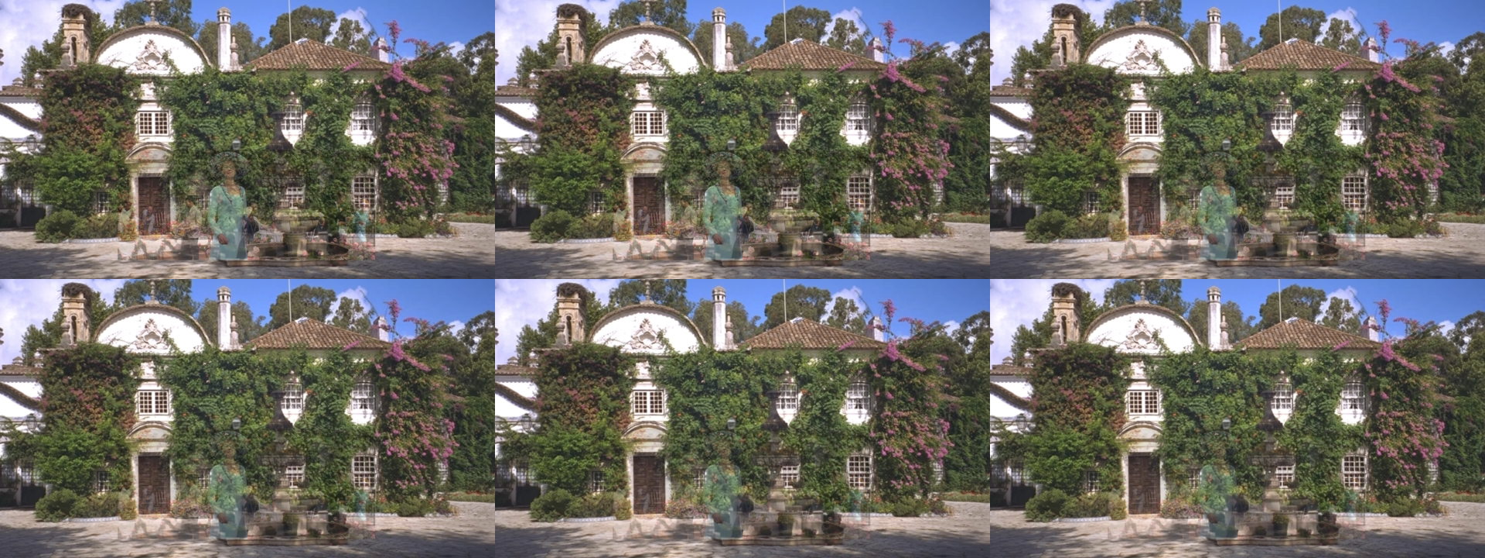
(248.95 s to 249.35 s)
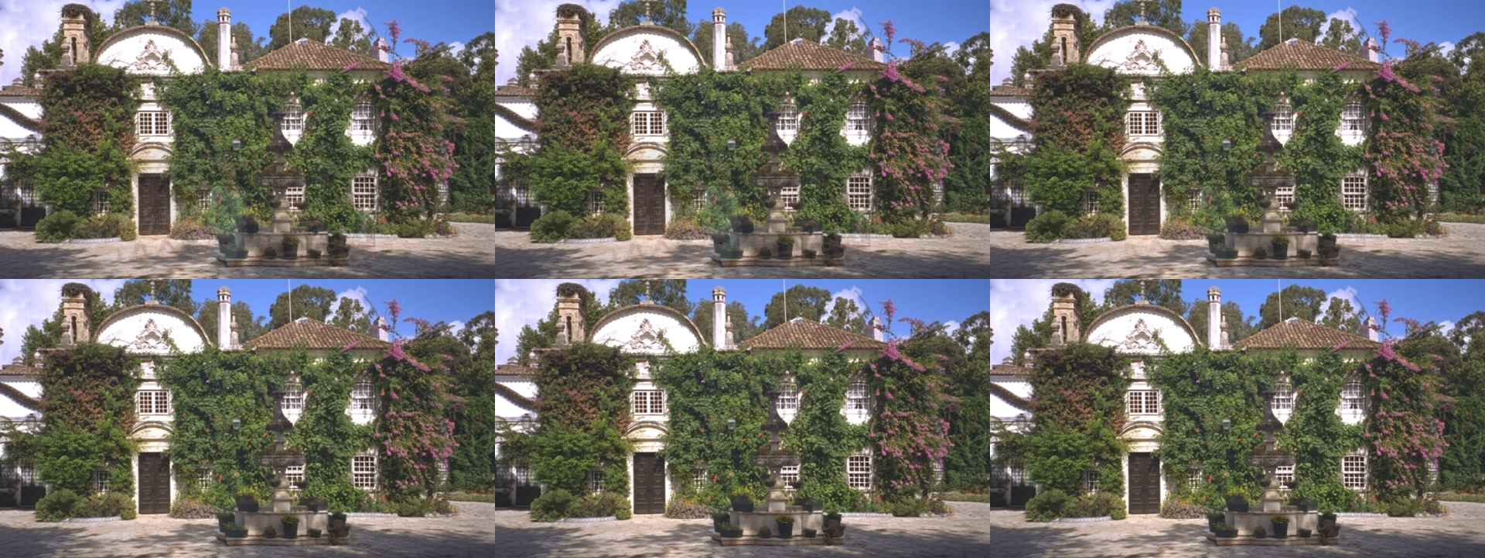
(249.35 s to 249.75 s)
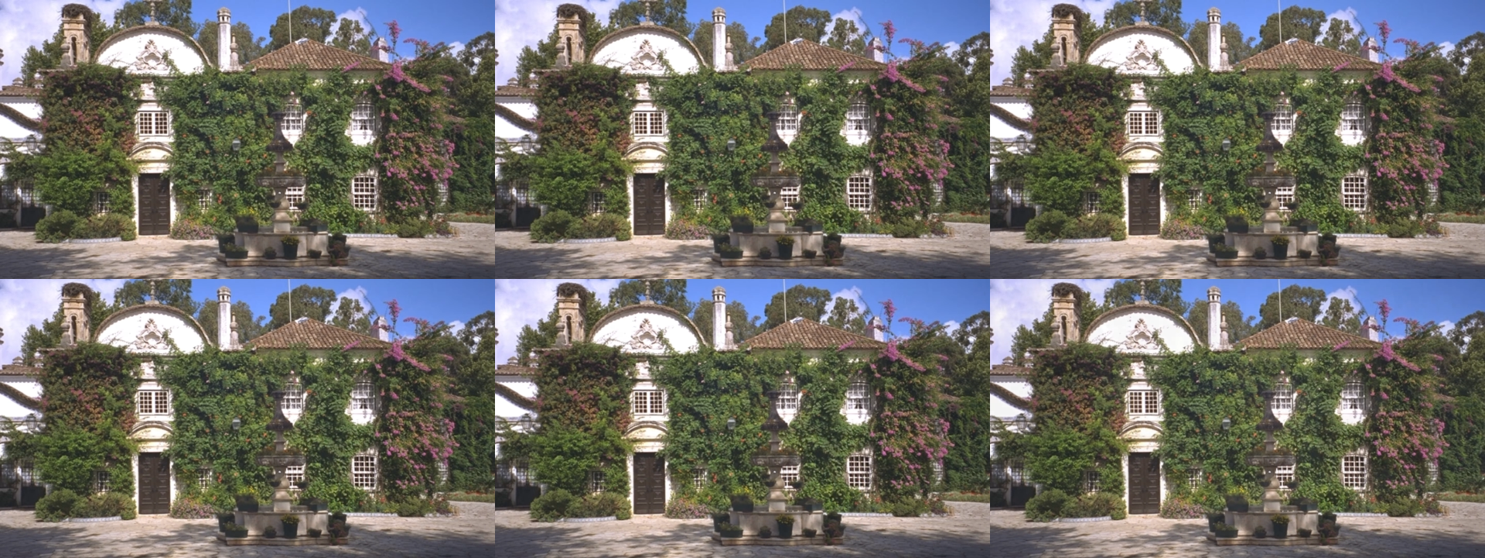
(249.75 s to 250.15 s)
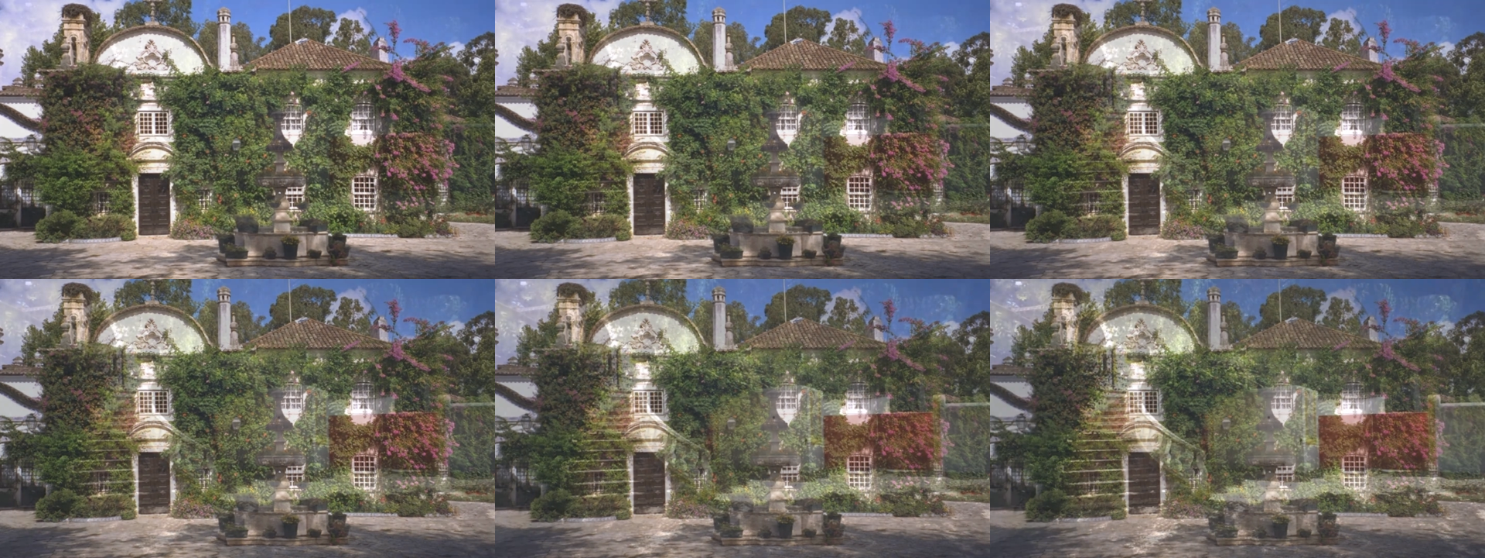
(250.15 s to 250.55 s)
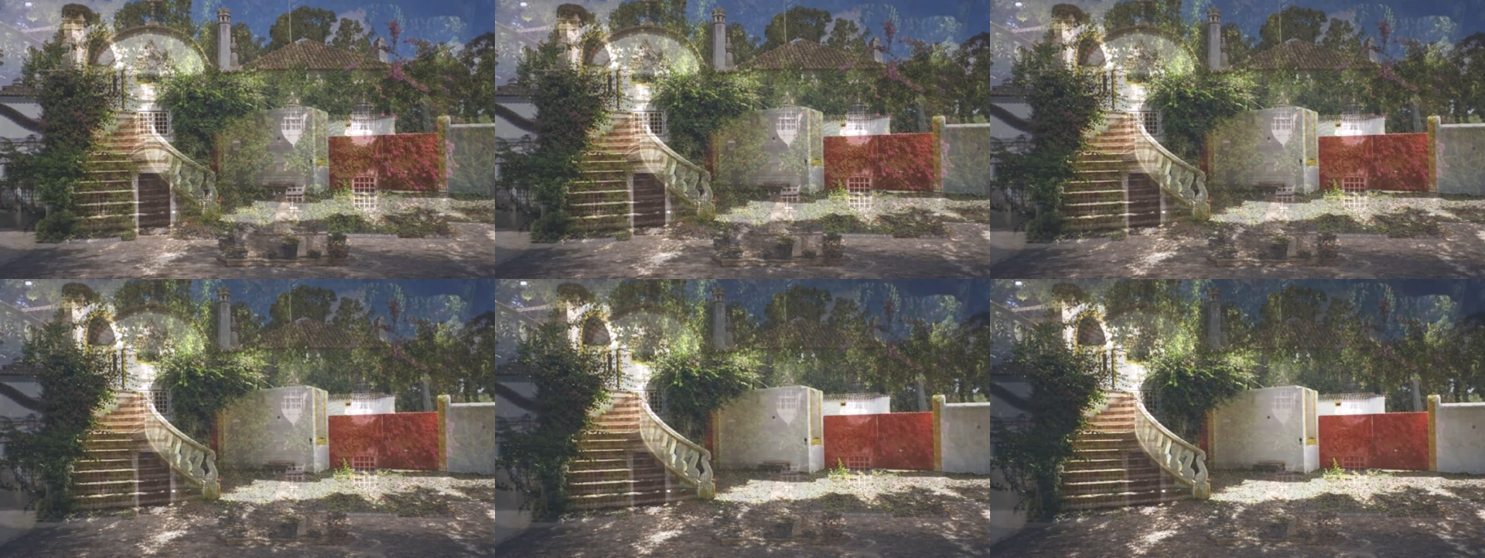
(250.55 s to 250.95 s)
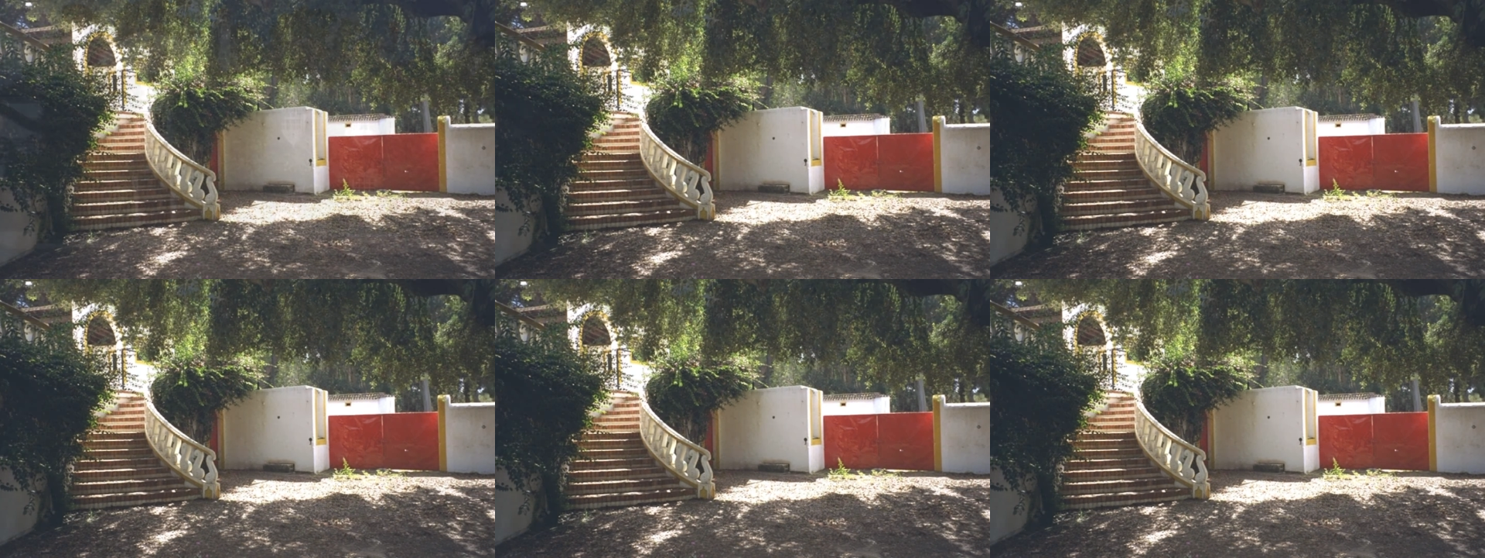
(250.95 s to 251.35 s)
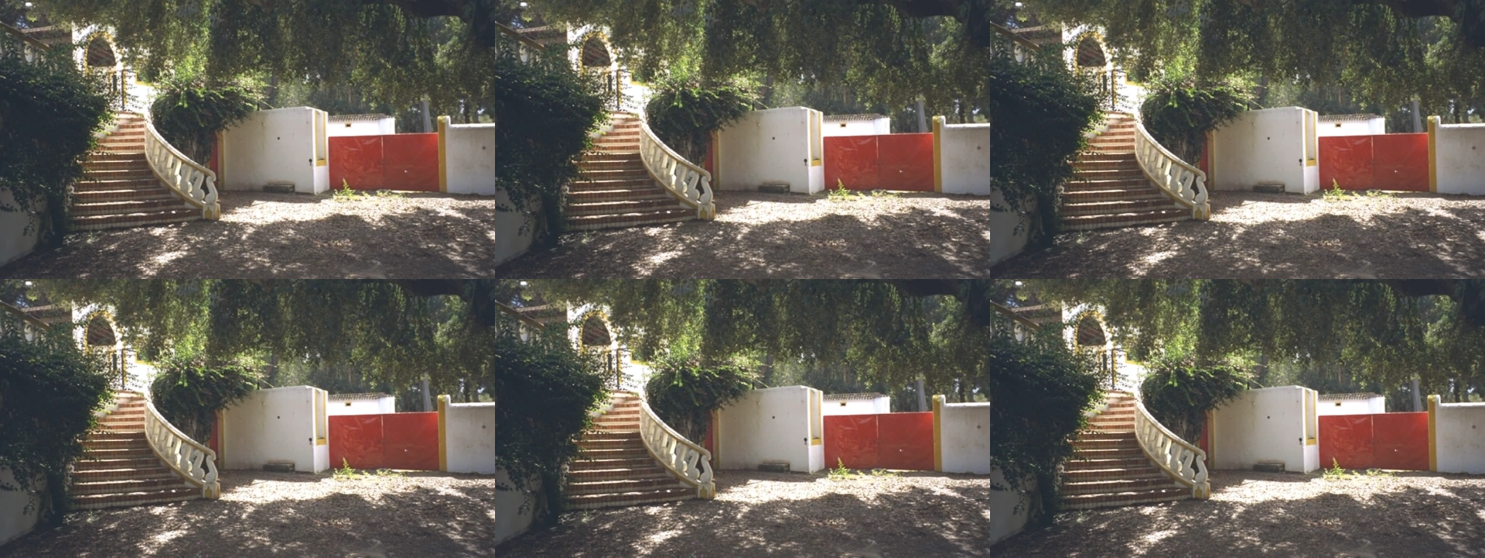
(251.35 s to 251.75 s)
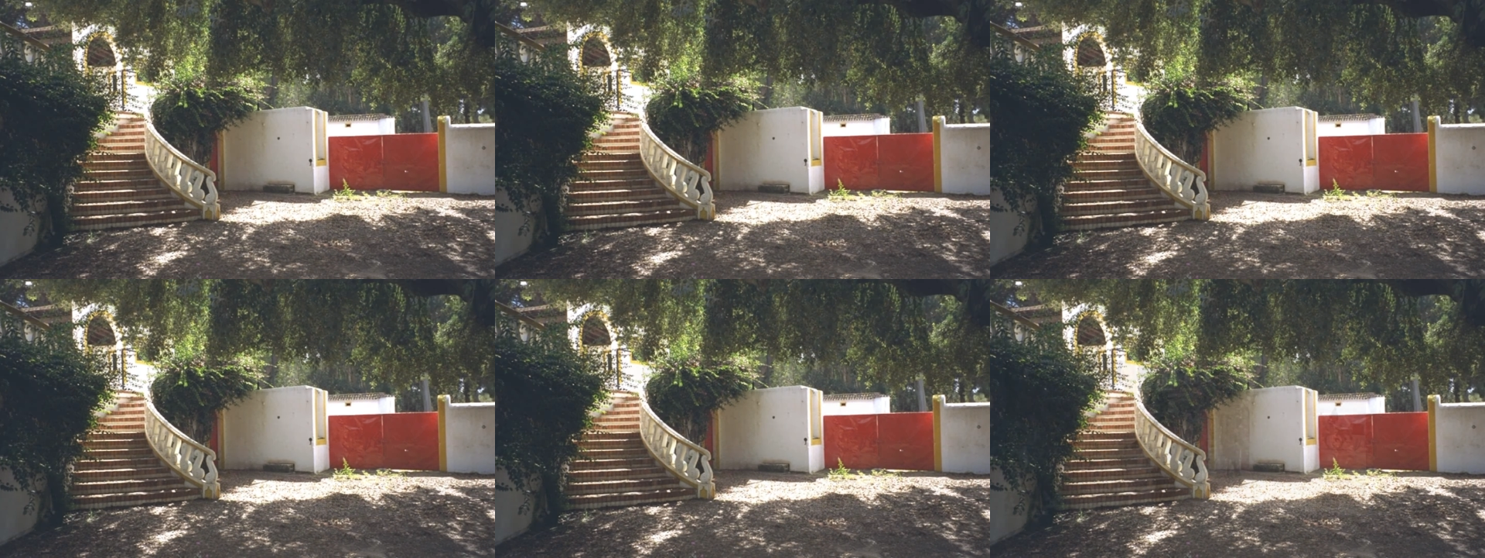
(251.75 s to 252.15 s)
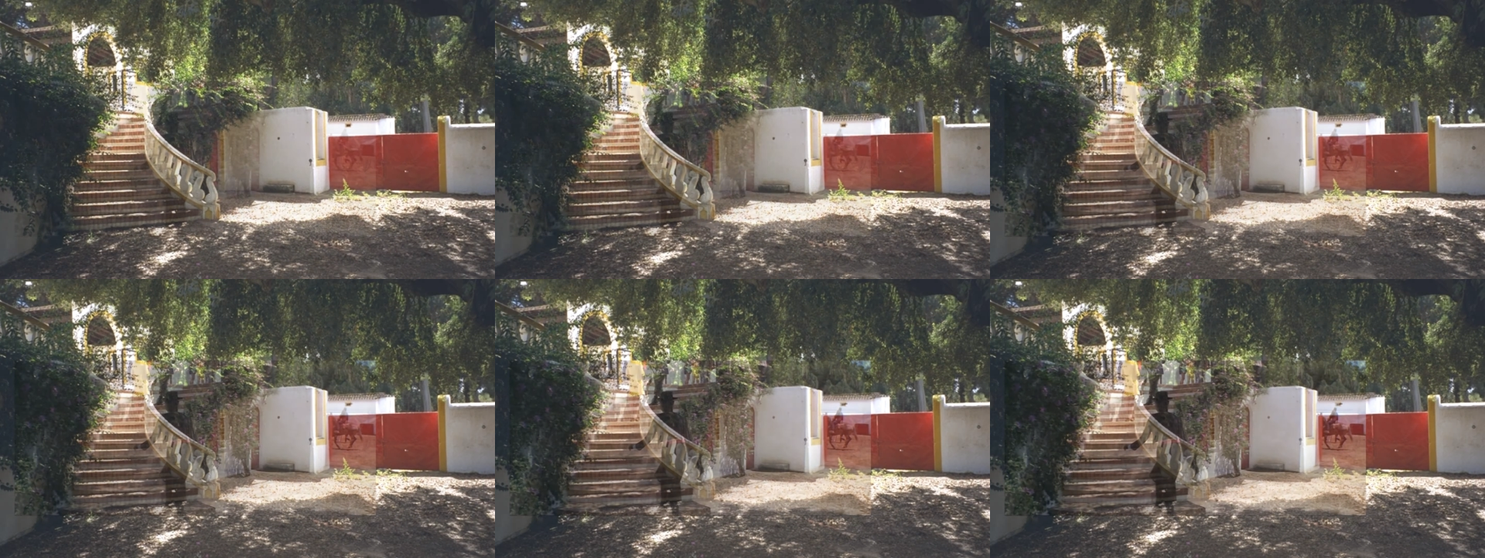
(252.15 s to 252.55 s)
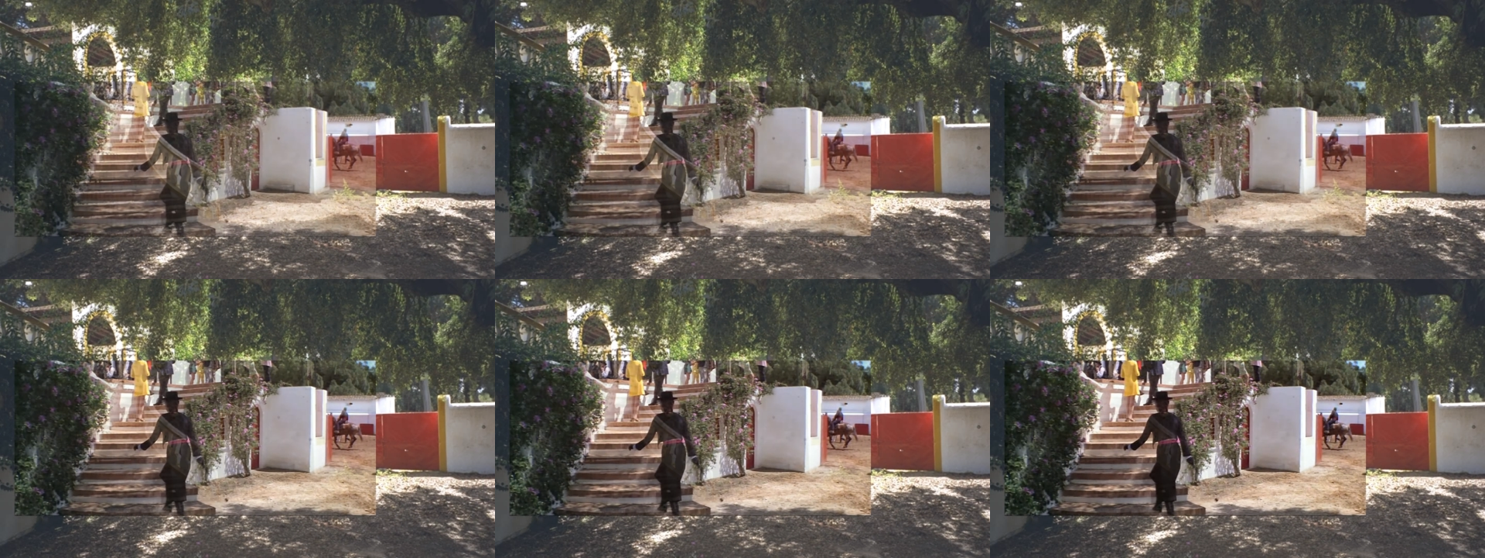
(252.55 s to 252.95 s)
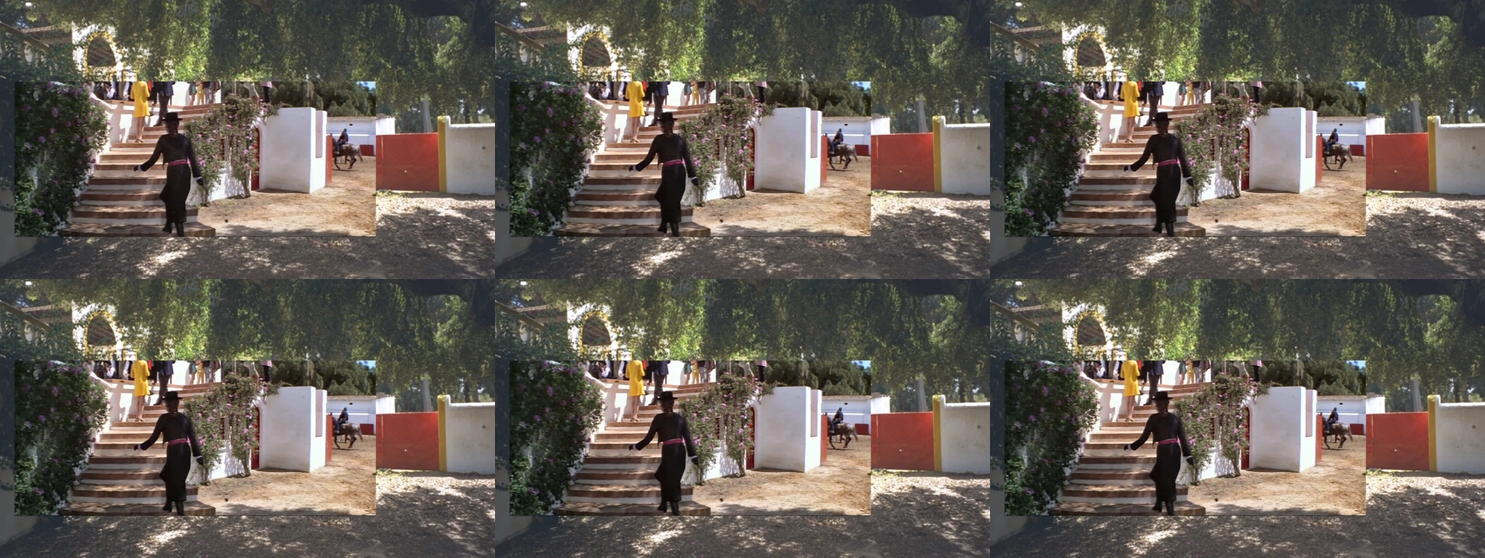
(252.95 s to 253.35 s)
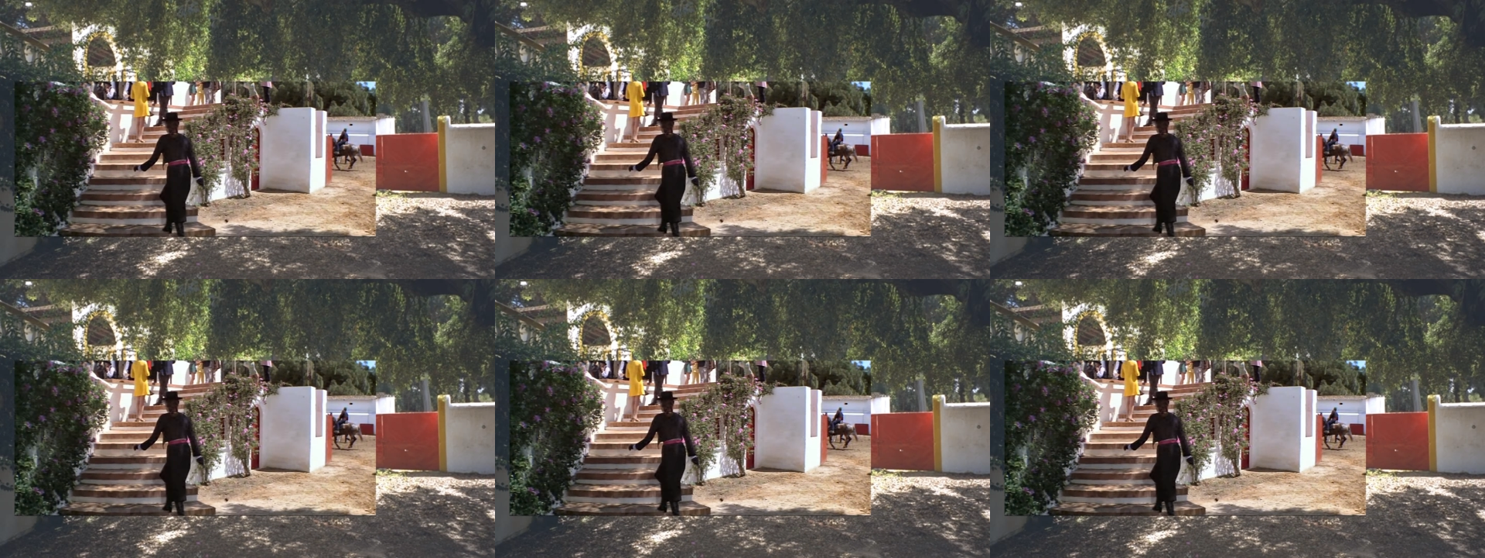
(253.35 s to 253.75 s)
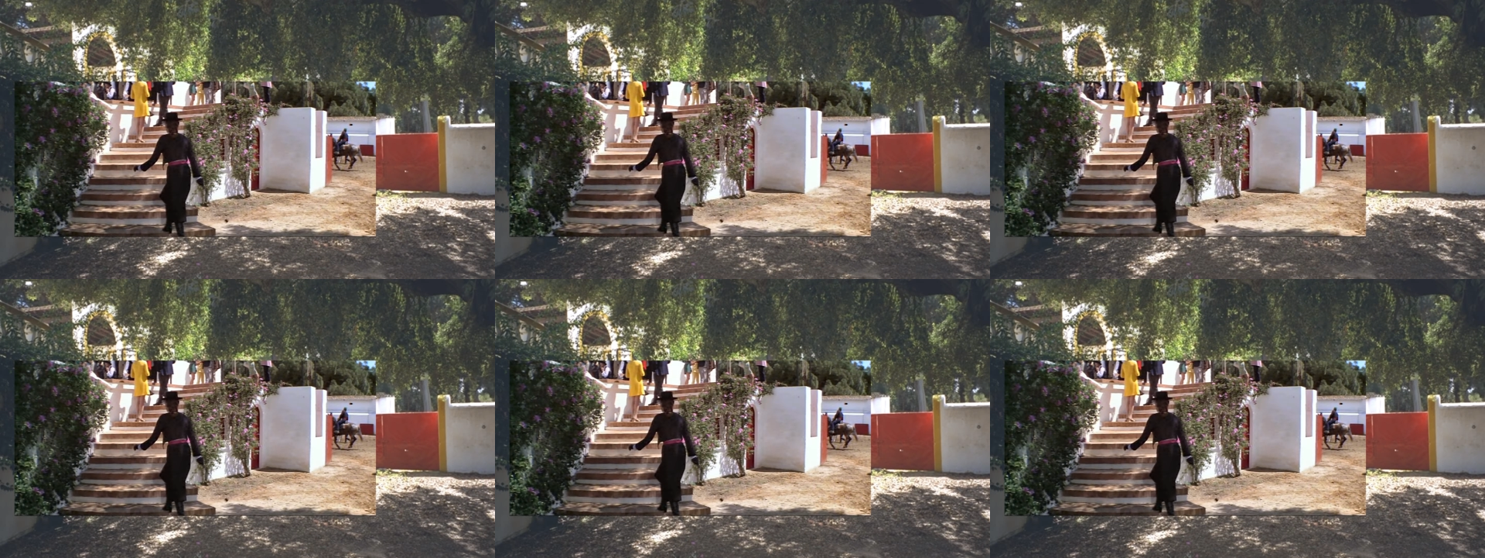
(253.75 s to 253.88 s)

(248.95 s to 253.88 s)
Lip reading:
[unreadable: no face in view]